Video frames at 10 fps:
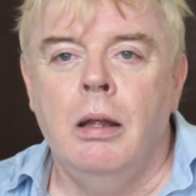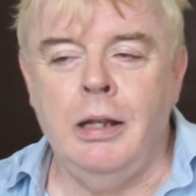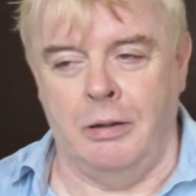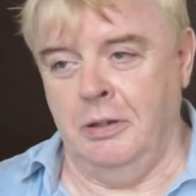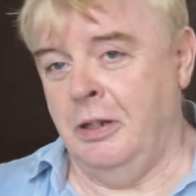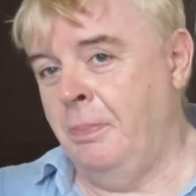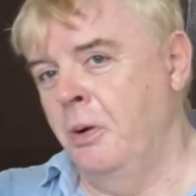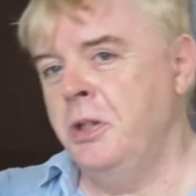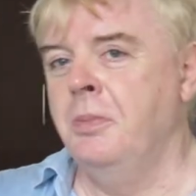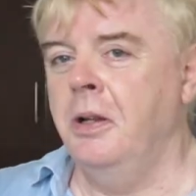Now, the
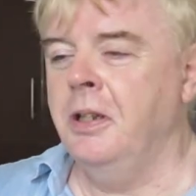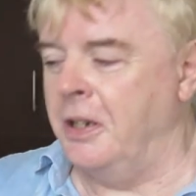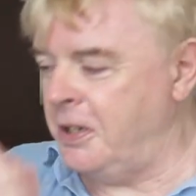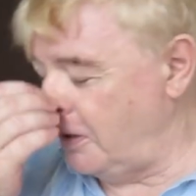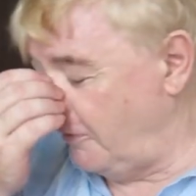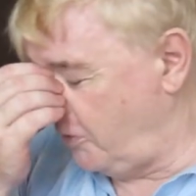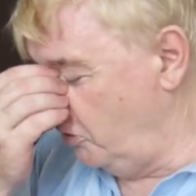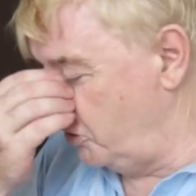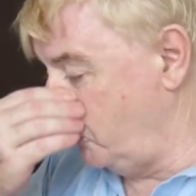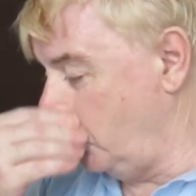postmodernists, of
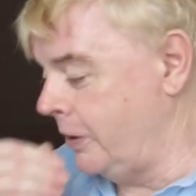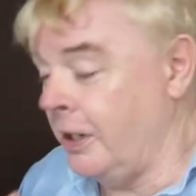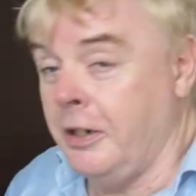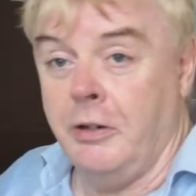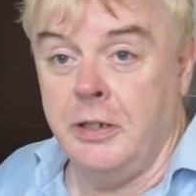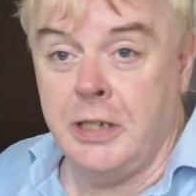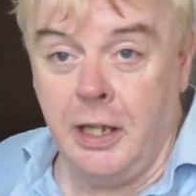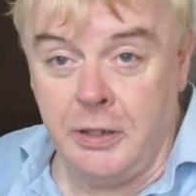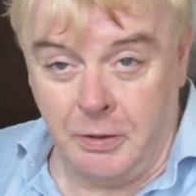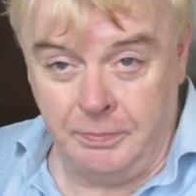course, will turn around and
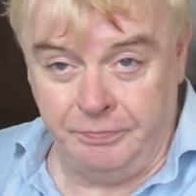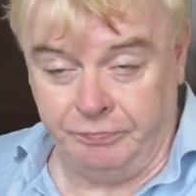tell you